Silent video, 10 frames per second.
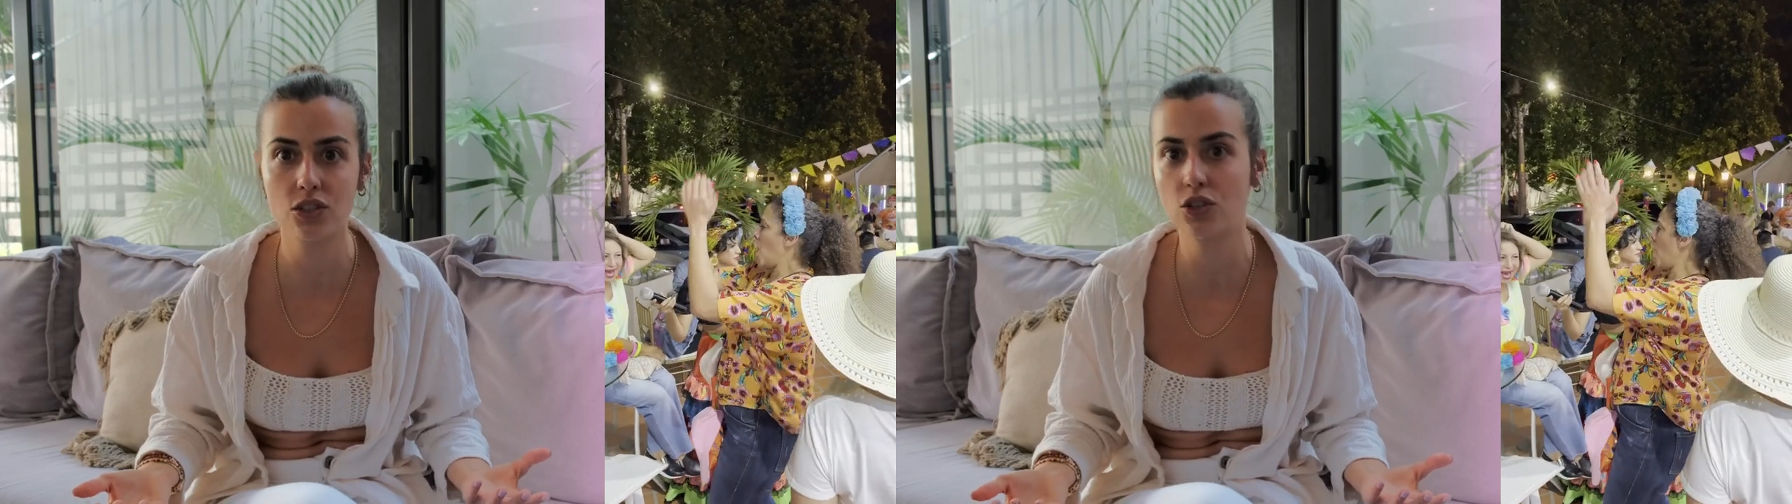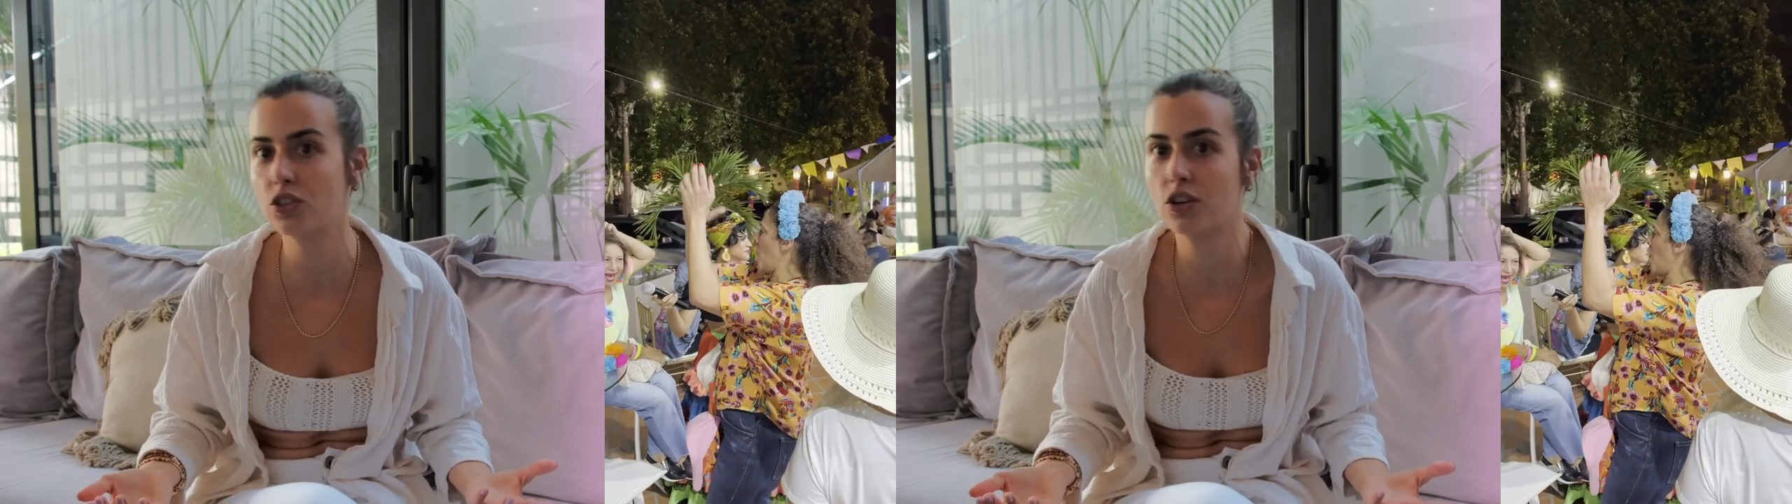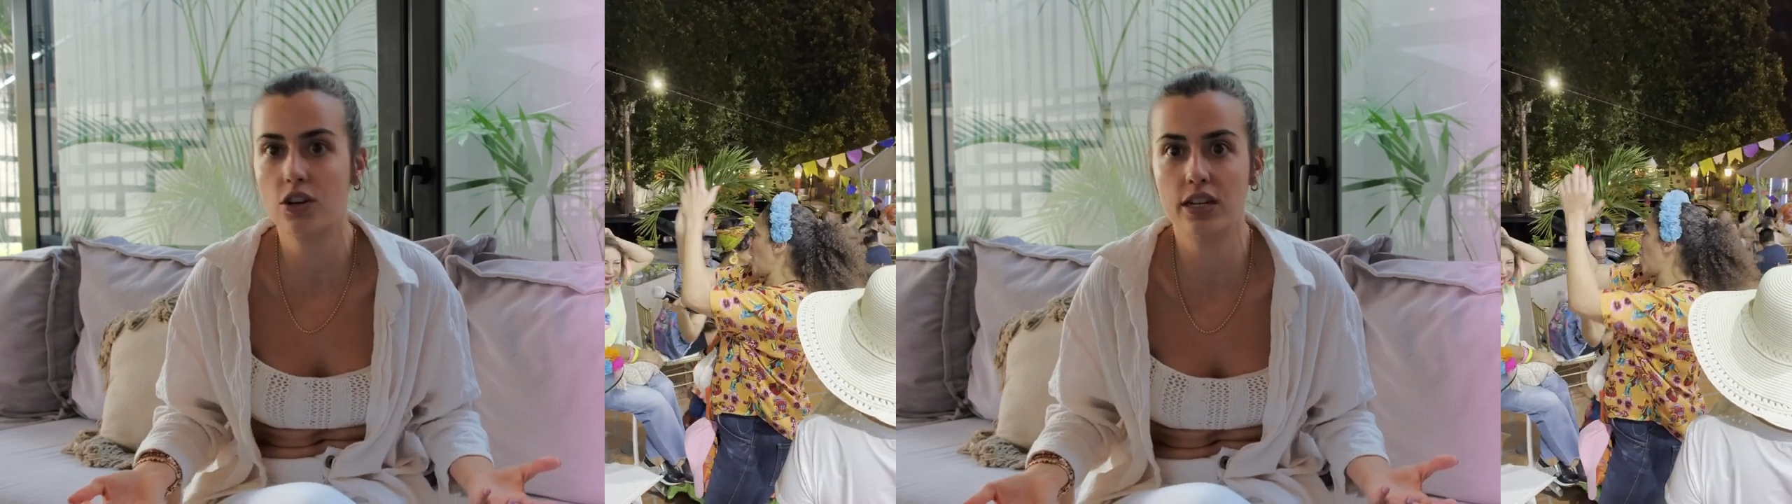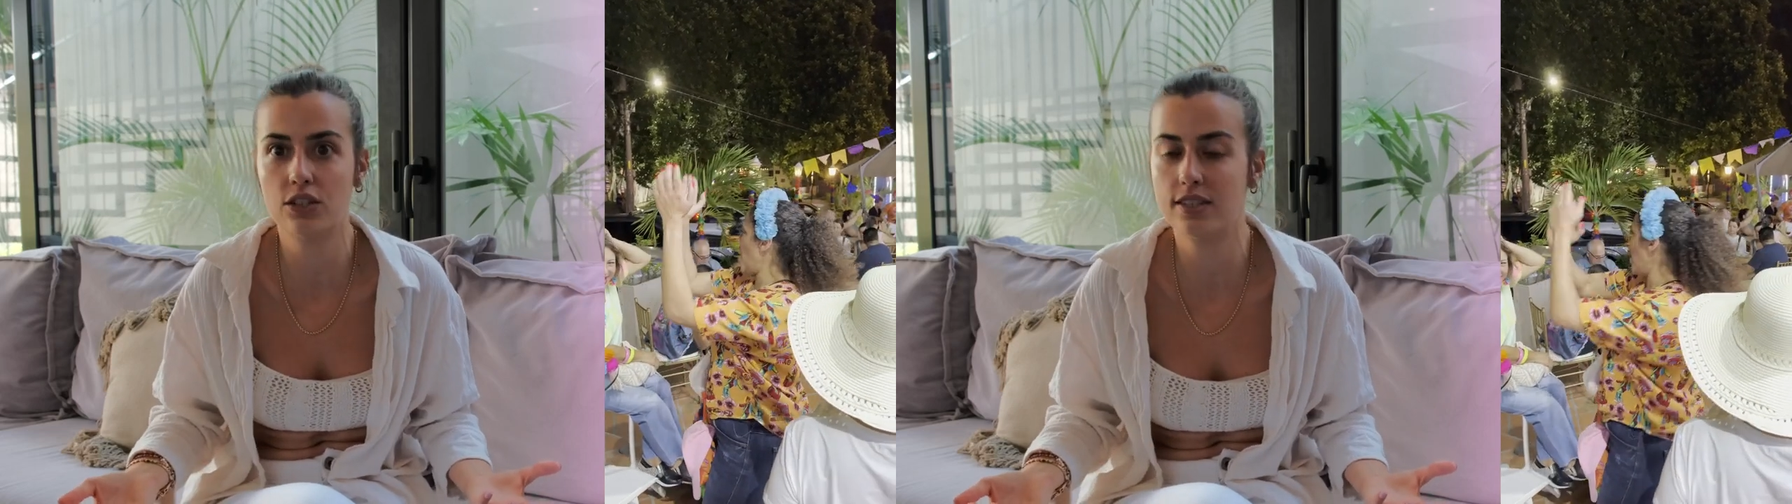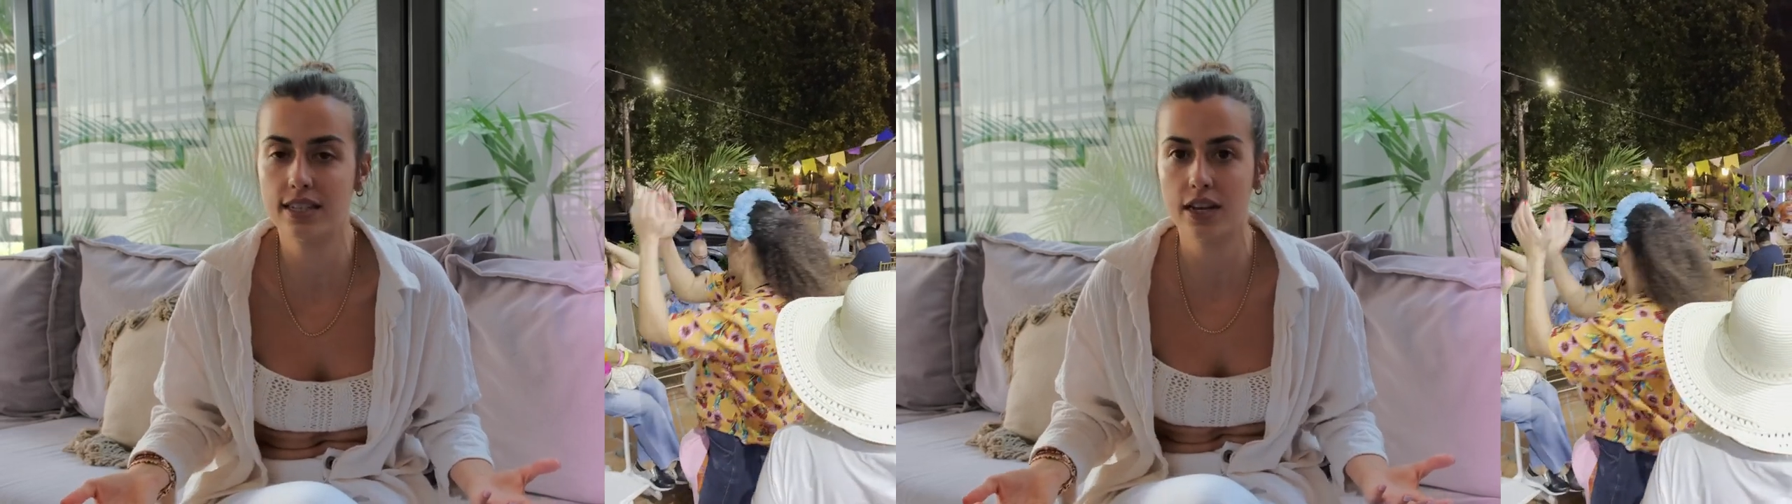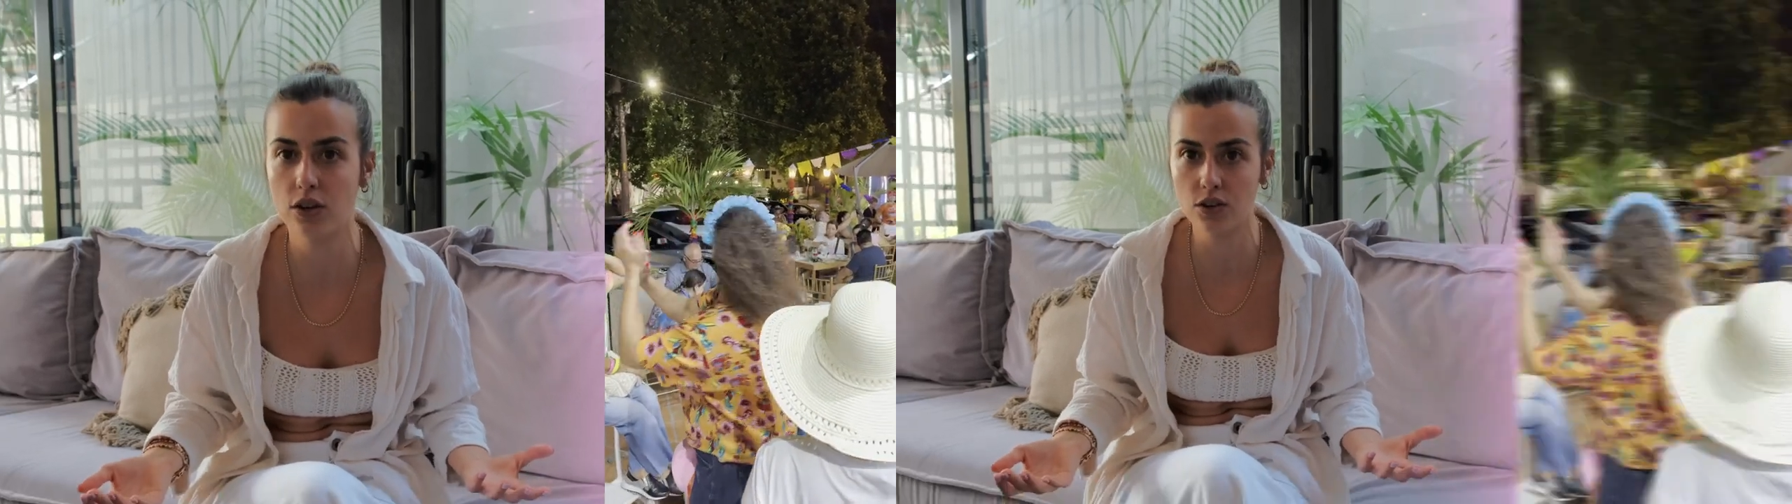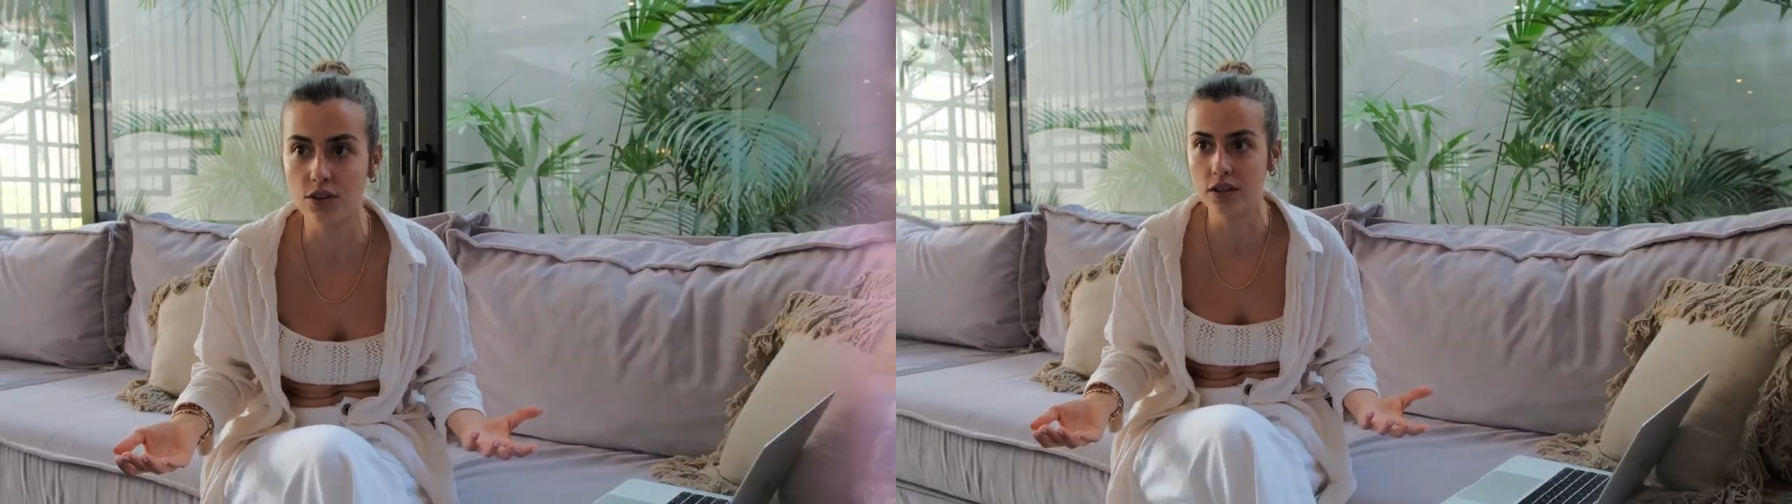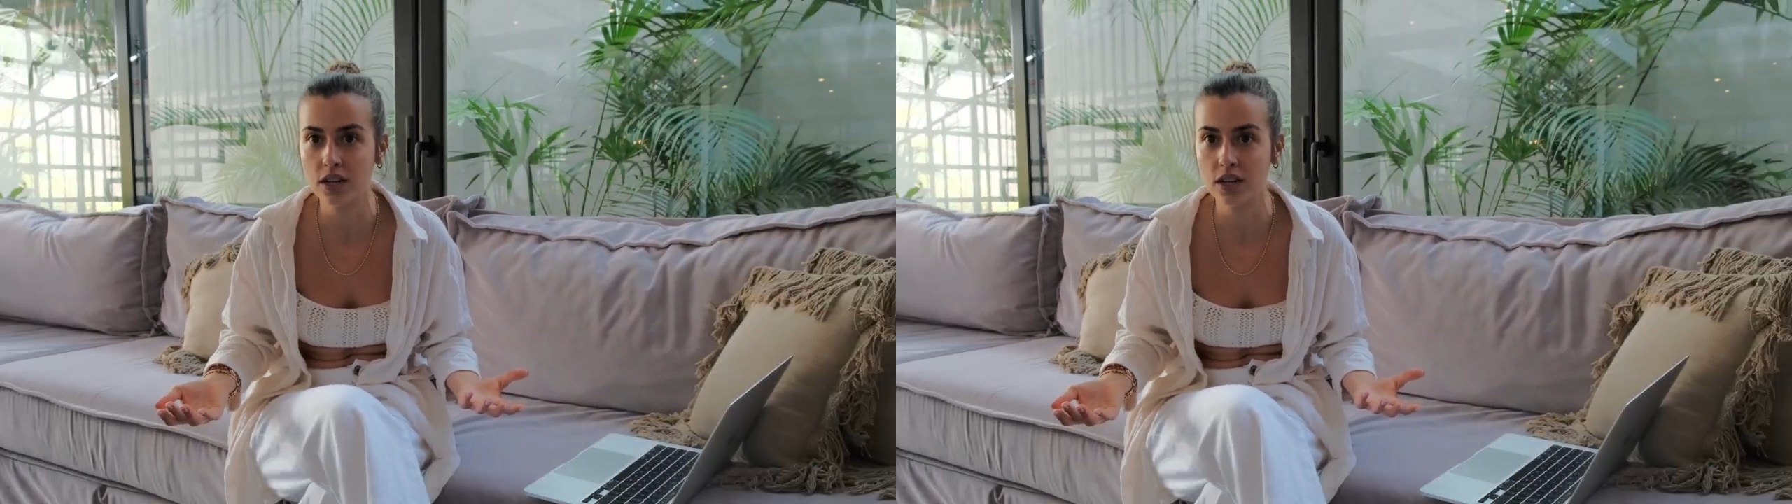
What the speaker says: you're not going to stay alone.